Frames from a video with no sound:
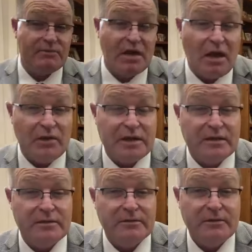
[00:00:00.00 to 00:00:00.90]
kept
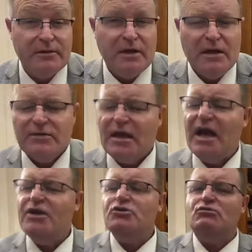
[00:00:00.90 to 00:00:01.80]
going.
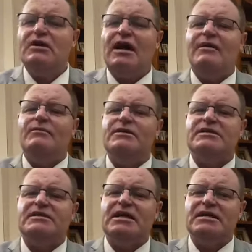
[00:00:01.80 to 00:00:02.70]
The angel come
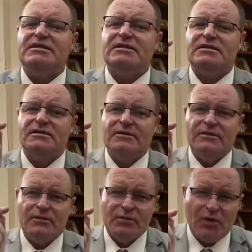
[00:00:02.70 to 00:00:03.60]
and says,
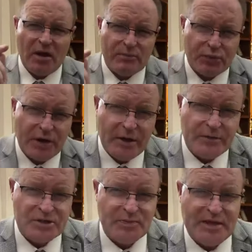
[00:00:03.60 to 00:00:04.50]
Thy
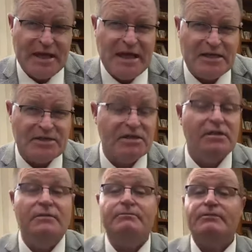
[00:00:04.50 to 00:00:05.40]
prayer has been
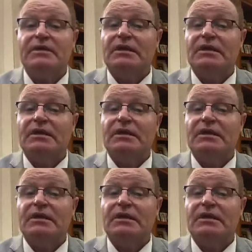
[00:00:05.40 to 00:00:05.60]
answered.